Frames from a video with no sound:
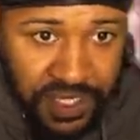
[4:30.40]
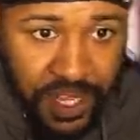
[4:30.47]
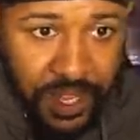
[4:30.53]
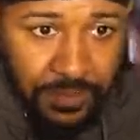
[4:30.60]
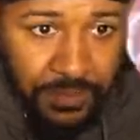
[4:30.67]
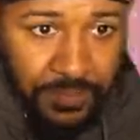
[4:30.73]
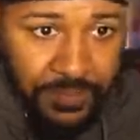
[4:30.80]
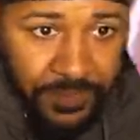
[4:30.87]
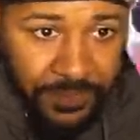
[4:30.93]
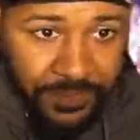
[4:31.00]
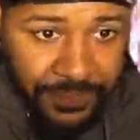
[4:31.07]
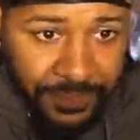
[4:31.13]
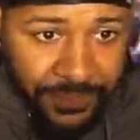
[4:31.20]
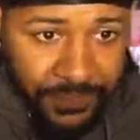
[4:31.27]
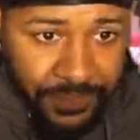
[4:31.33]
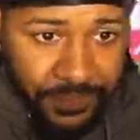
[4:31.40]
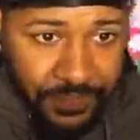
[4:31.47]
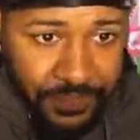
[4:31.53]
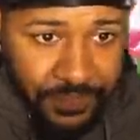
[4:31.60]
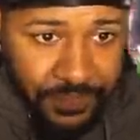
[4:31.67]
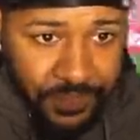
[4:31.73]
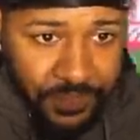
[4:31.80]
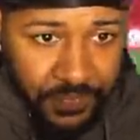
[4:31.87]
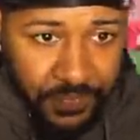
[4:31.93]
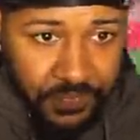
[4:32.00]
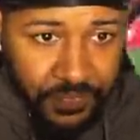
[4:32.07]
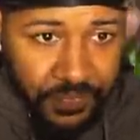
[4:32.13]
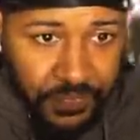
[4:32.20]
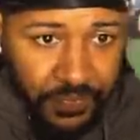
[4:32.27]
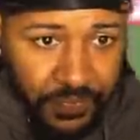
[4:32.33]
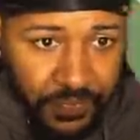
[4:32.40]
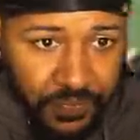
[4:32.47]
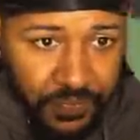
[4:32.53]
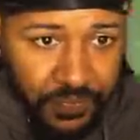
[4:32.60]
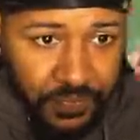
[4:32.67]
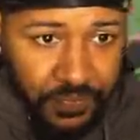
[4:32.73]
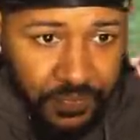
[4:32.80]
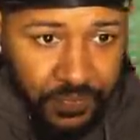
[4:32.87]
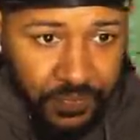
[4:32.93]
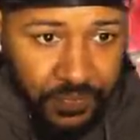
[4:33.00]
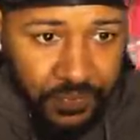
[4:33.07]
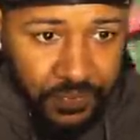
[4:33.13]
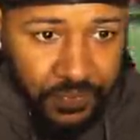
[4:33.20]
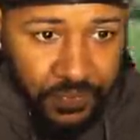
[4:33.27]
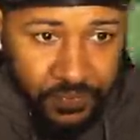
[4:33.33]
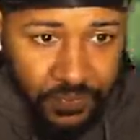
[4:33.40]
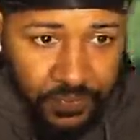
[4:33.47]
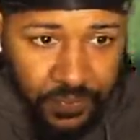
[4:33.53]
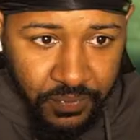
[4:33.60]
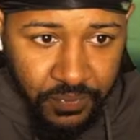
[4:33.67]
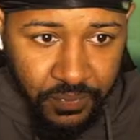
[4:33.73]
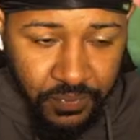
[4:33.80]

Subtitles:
Over. Try number 11 for the season.